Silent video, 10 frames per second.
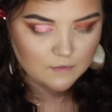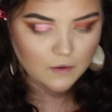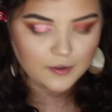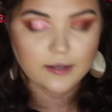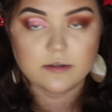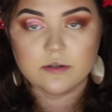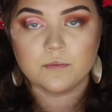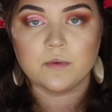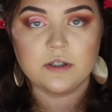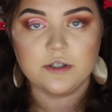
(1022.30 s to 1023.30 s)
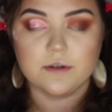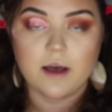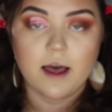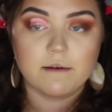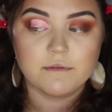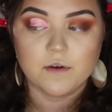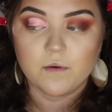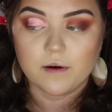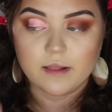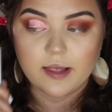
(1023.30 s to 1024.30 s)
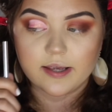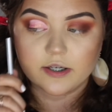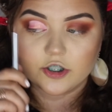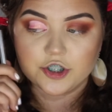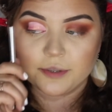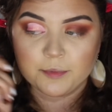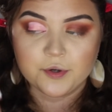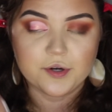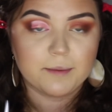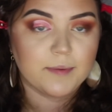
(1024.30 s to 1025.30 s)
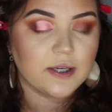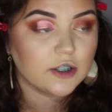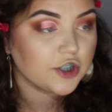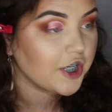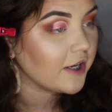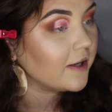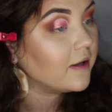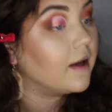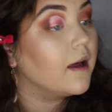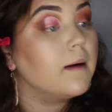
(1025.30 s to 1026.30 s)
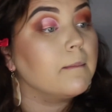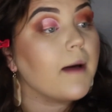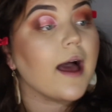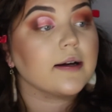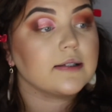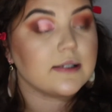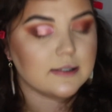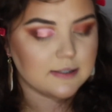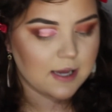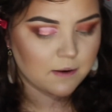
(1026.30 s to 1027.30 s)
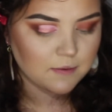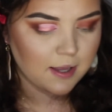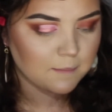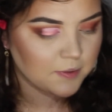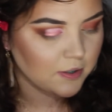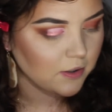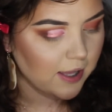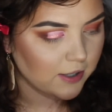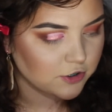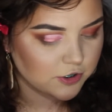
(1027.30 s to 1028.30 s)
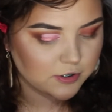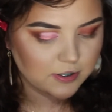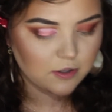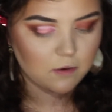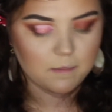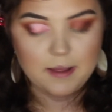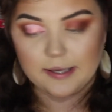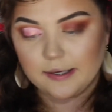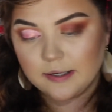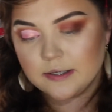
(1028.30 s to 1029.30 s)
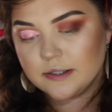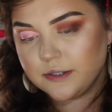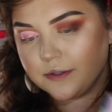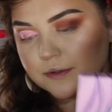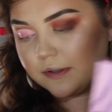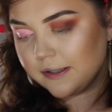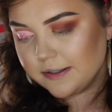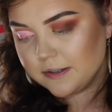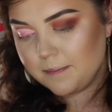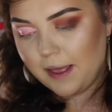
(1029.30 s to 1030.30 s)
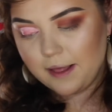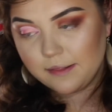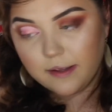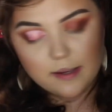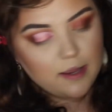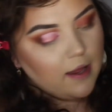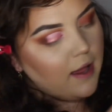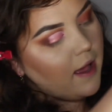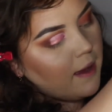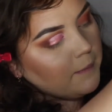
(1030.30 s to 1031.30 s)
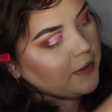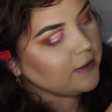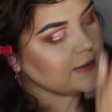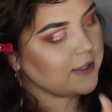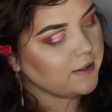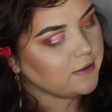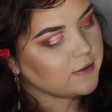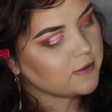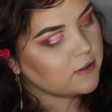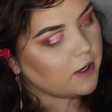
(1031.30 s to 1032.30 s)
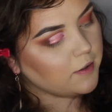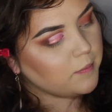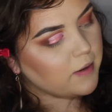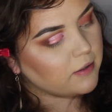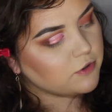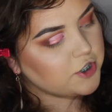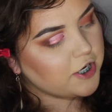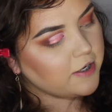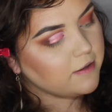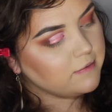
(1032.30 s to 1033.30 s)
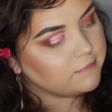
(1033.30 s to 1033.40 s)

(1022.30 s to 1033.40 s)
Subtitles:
Okay, so once you have your like shimmery pink shade packed down, I'm gonna actually go back into this palette. I'm gonna take this dark brown shade